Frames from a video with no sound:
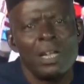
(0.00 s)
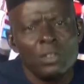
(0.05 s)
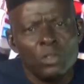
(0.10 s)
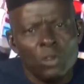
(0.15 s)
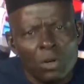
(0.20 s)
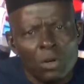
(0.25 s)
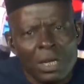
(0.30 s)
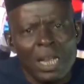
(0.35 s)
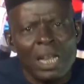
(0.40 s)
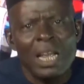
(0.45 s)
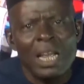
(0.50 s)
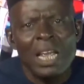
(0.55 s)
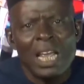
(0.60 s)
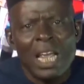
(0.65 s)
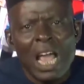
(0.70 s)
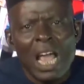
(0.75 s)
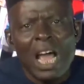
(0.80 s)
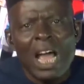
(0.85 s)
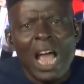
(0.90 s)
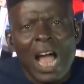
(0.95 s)
Today,
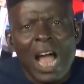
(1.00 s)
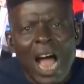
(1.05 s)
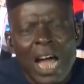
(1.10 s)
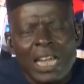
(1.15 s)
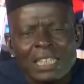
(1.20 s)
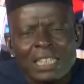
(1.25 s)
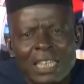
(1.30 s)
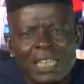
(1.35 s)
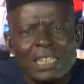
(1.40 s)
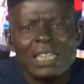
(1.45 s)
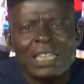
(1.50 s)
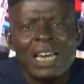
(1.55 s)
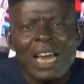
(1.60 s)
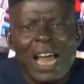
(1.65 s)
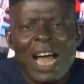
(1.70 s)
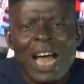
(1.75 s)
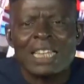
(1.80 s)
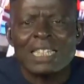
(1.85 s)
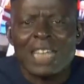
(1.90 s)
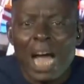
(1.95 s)
as little
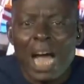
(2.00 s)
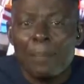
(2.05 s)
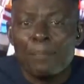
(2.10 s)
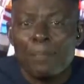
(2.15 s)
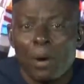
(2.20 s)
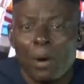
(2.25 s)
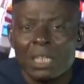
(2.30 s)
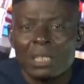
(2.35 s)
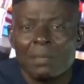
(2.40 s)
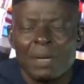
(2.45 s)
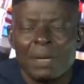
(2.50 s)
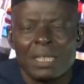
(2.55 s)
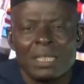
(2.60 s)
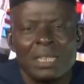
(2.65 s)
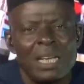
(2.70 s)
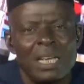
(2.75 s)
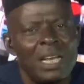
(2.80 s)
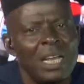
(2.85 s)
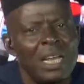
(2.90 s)
as appointment,